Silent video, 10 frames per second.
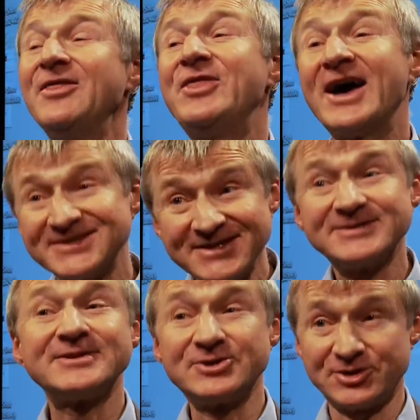that
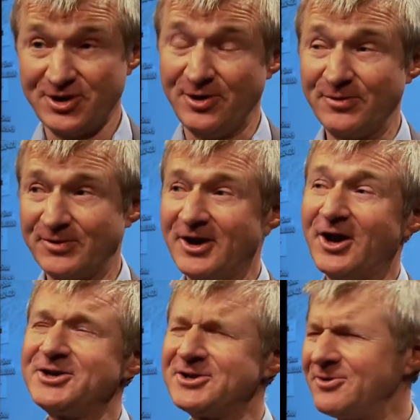is the truth, and
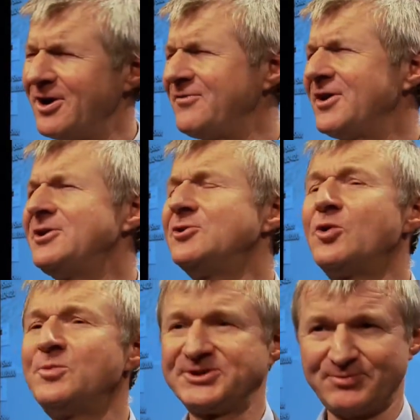I derive
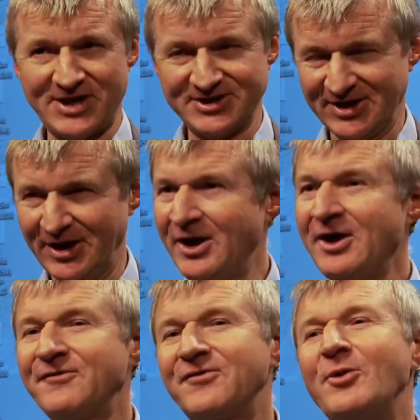enormous pleasure
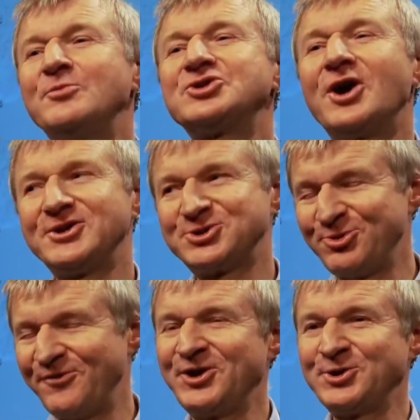from trying
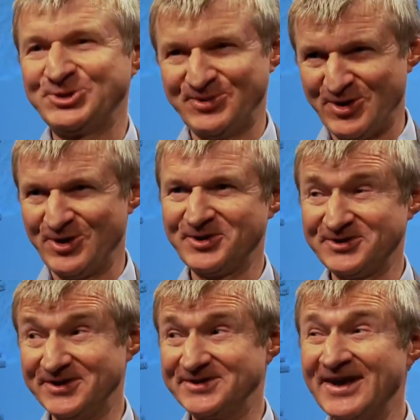to reveal to
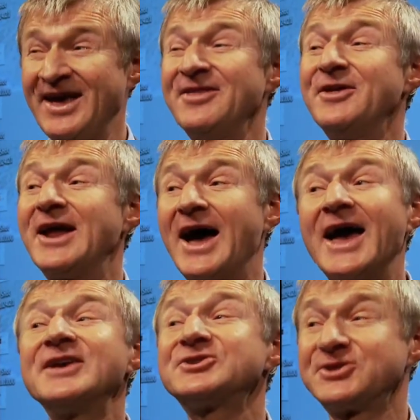marketers that
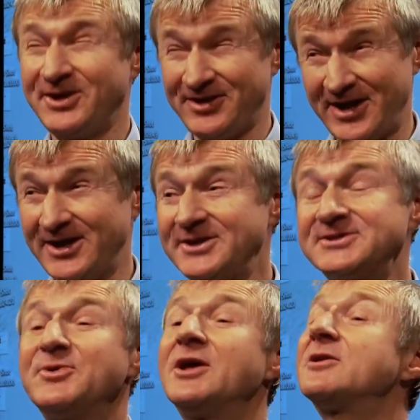actually they need
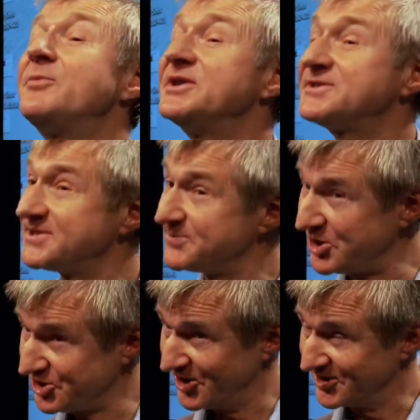to be a little bit
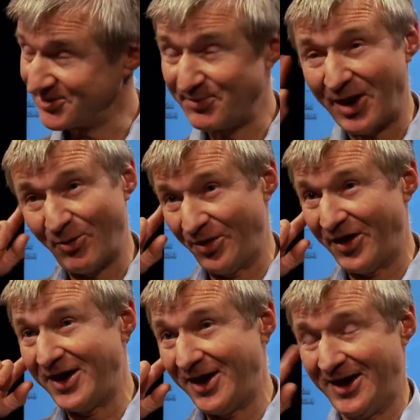suspicious about what
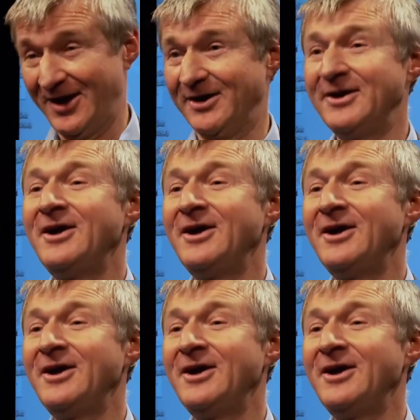they hear